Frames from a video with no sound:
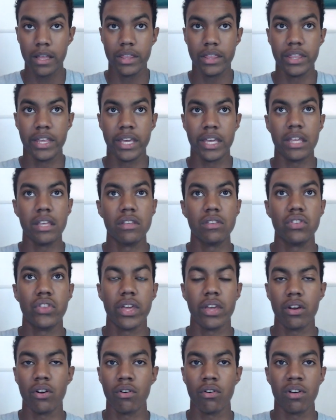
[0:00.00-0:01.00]

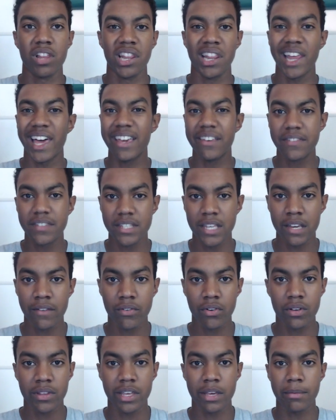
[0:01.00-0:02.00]
They are a
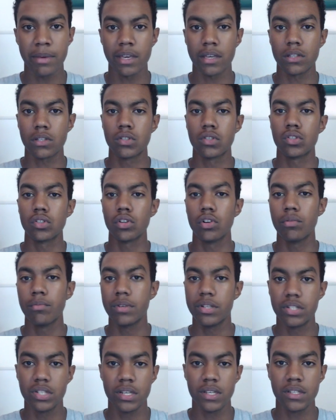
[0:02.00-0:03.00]
lifesaver. They make it so
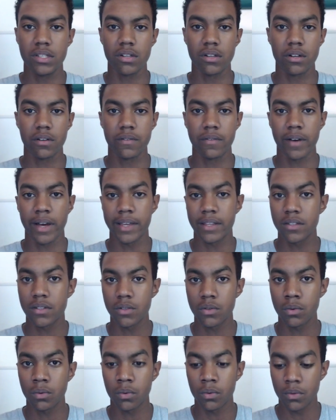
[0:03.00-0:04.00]
much easier to find
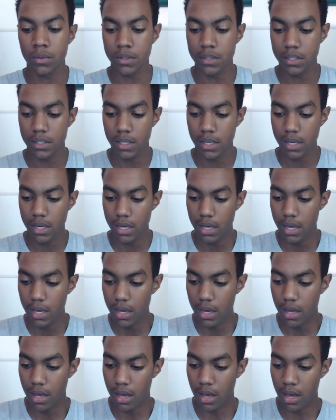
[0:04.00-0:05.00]
schools.
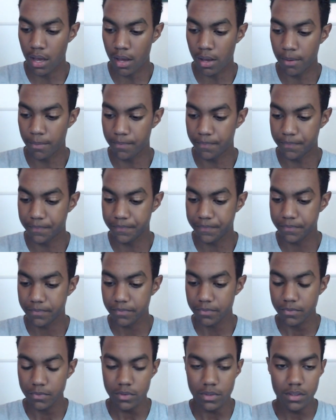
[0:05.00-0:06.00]

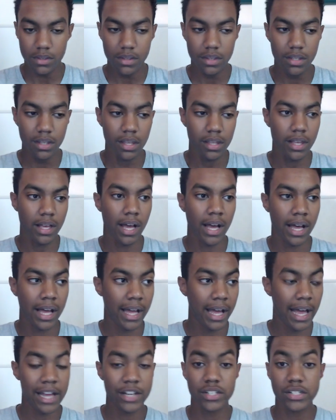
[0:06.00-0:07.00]

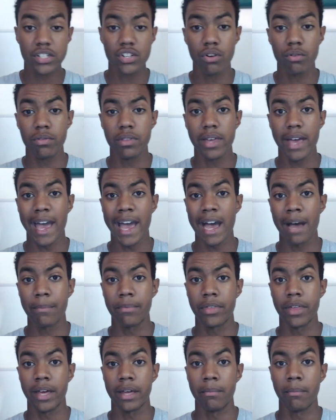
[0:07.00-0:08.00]
I just know the
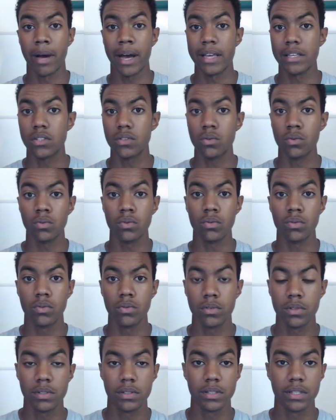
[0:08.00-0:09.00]
app that my school
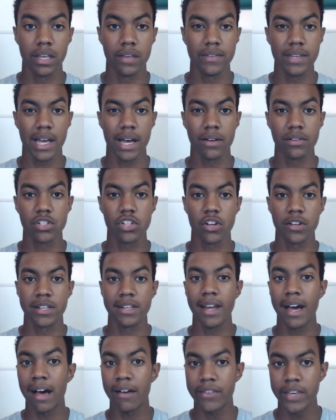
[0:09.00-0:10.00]
gives out is called
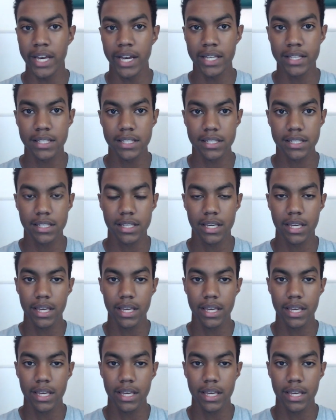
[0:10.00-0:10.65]
Naviance.